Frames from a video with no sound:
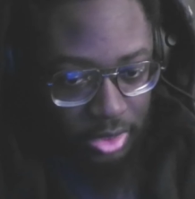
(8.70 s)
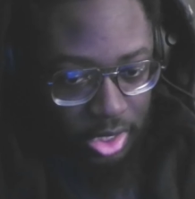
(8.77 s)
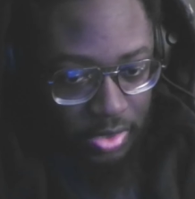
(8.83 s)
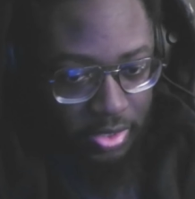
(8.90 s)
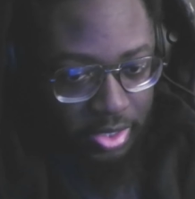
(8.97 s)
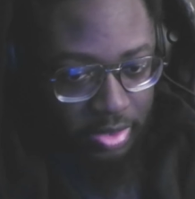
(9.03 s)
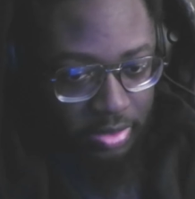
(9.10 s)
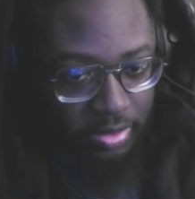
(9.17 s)

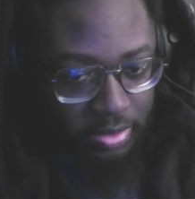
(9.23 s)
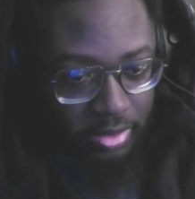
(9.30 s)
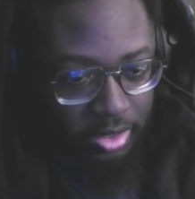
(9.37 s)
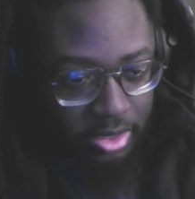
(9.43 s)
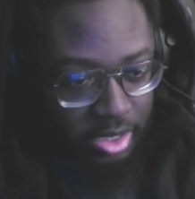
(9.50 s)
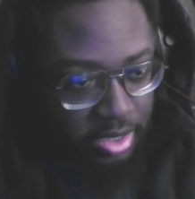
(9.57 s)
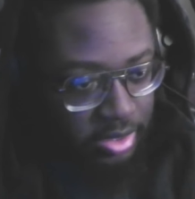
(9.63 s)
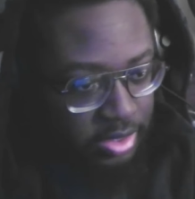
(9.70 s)
Alright, let's
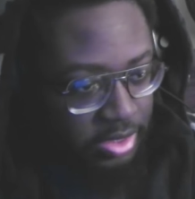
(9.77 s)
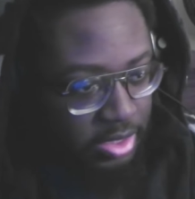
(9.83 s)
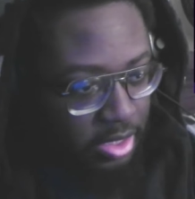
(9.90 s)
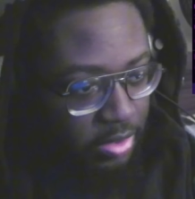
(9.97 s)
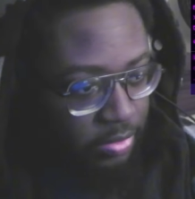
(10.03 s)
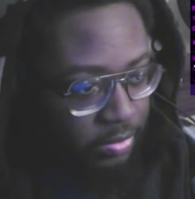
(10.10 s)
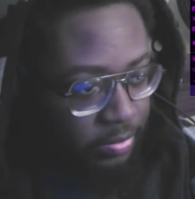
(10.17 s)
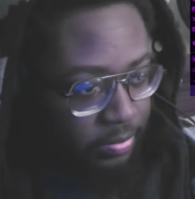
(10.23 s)
check this
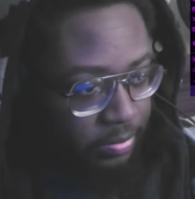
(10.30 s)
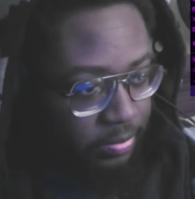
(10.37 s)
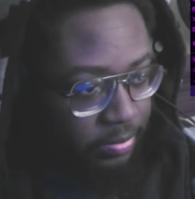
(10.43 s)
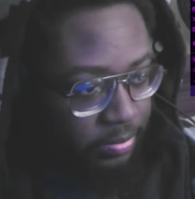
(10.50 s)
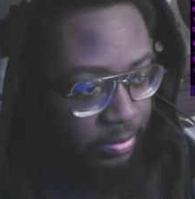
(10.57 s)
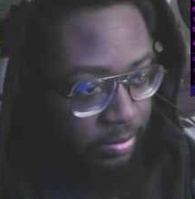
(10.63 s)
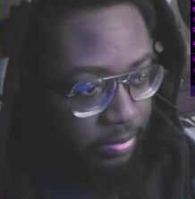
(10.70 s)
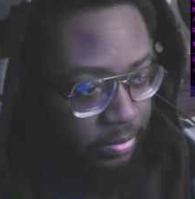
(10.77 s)
out.
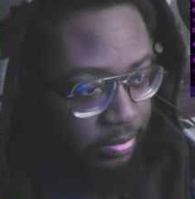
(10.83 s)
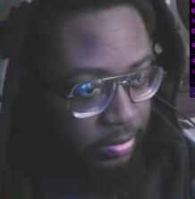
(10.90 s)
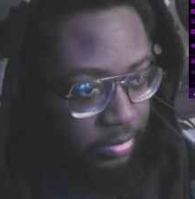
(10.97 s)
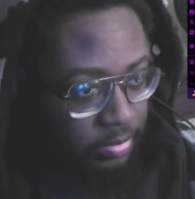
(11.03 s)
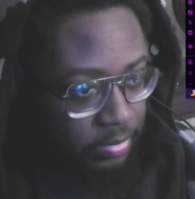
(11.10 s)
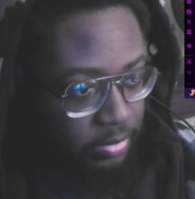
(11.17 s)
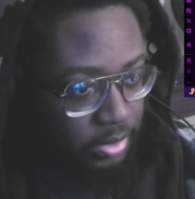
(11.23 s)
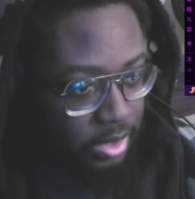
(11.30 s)

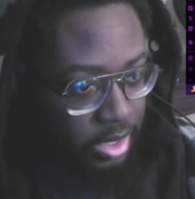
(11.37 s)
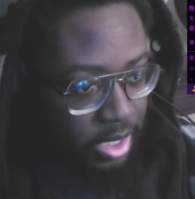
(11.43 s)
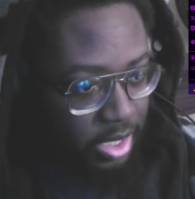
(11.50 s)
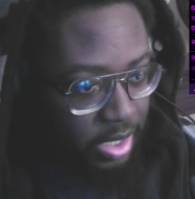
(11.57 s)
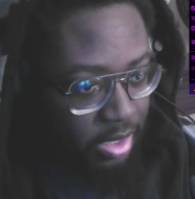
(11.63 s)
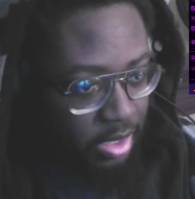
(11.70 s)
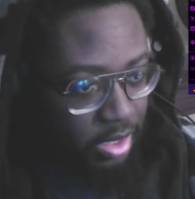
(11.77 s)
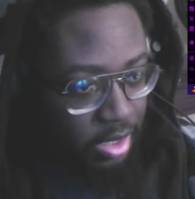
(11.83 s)

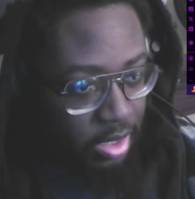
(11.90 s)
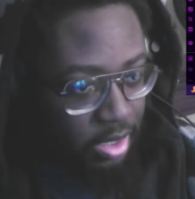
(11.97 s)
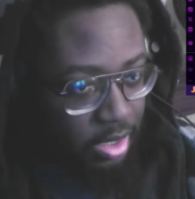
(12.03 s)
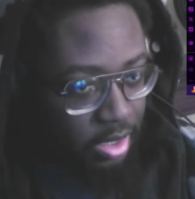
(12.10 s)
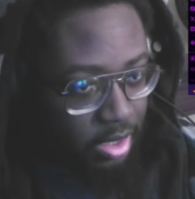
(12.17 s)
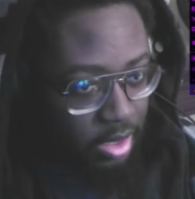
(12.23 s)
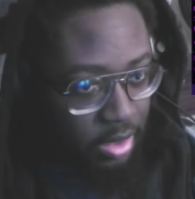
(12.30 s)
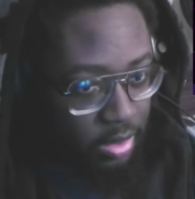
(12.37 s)

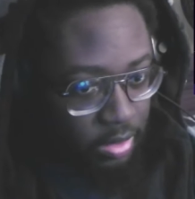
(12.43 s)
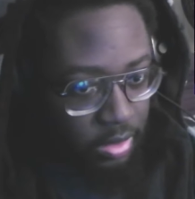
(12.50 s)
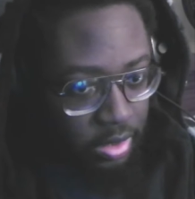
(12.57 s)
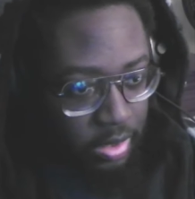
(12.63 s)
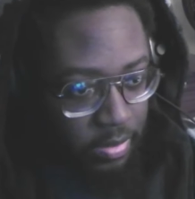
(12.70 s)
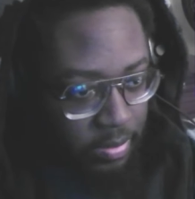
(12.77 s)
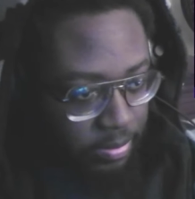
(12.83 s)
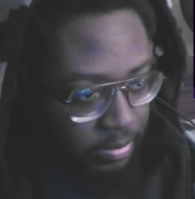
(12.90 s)

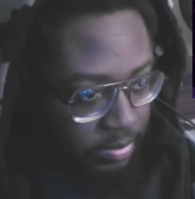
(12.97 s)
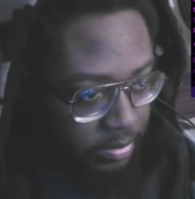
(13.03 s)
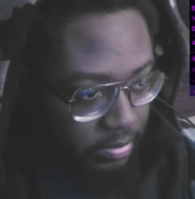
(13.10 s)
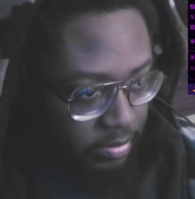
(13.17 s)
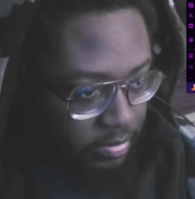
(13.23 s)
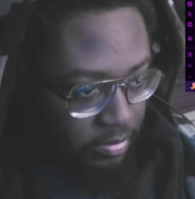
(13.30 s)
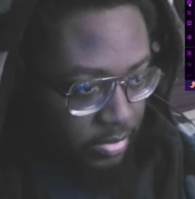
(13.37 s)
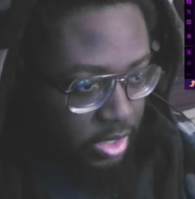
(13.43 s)
Alright.
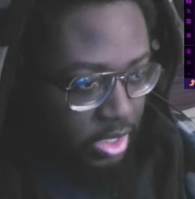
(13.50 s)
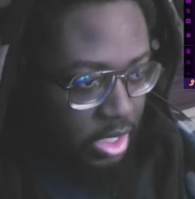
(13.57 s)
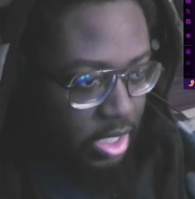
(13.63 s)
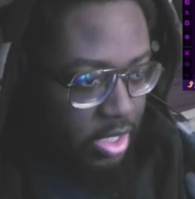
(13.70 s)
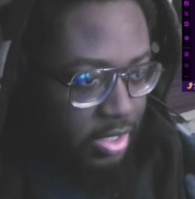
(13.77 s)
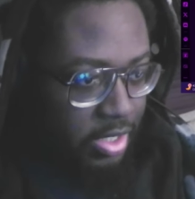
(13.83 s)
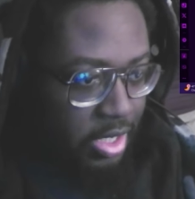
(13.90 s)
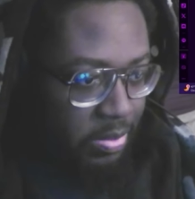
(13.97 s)

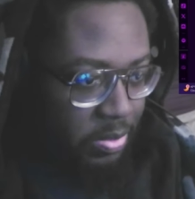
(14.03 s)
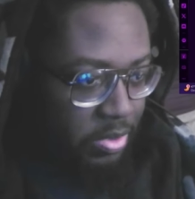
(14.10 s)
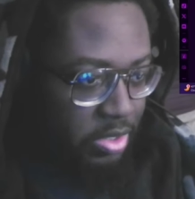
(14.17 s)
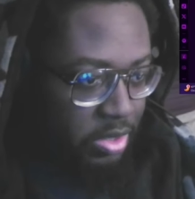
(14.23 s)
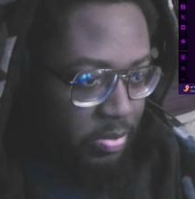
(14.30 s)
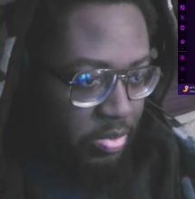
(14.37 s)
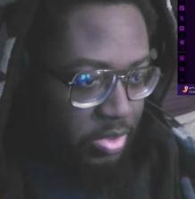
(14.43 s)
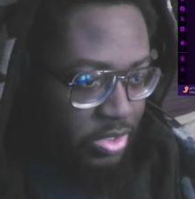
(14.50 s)

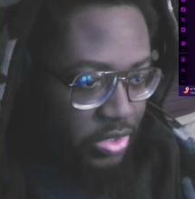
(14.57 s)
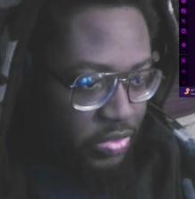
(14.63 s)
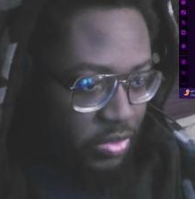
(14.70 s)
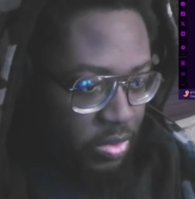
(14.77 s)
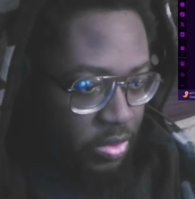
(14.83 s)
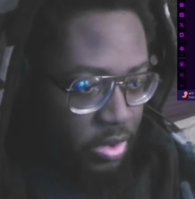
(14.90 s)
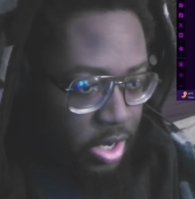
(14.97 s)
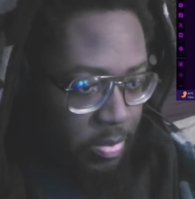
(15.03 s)
Neighborhood
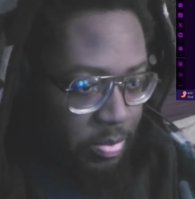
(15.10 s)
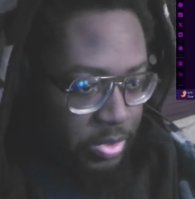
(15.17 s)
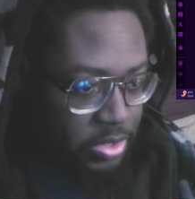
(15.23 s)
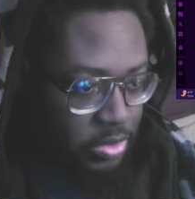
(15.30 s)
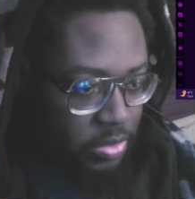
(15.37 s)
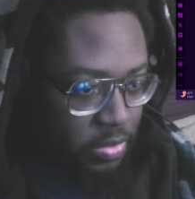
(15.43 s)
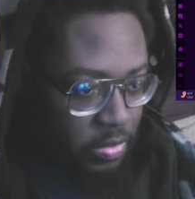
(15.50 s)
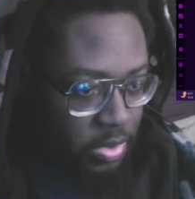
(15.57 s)
Patrol
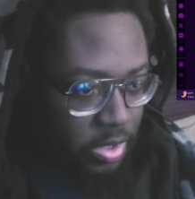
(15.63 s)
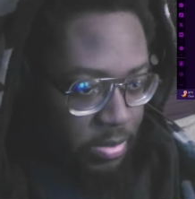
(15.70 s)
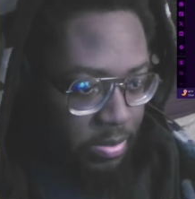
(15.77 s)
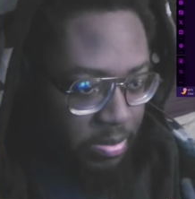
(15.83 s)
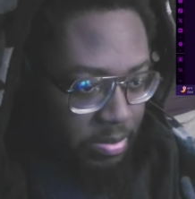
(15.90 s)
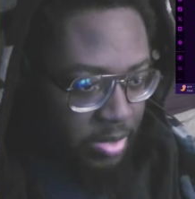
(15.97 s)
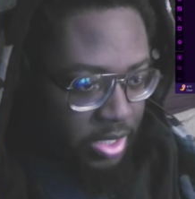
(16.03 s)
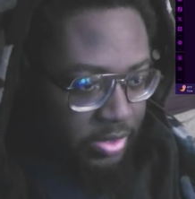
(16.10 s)
Episode 1,
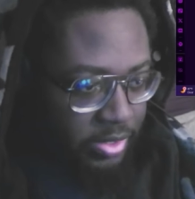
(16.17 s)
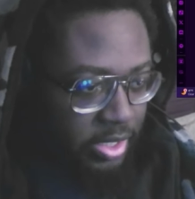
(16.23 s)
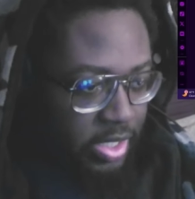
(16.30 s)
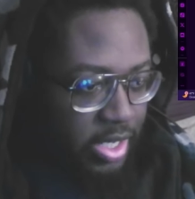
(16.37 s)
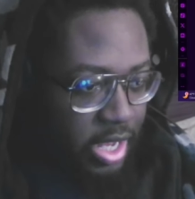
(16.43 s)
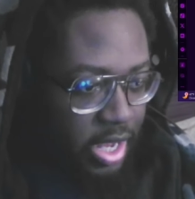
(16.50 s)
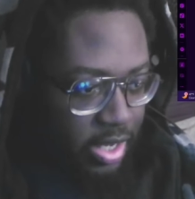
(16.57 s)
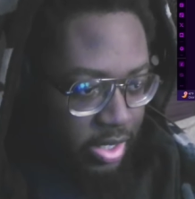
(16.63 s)
Meet the
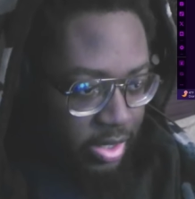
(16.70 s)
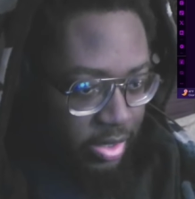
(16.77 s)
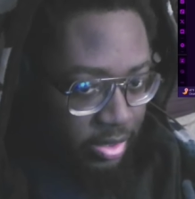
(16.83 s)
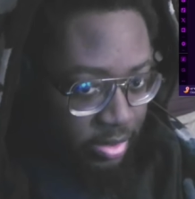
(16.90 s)
Gang.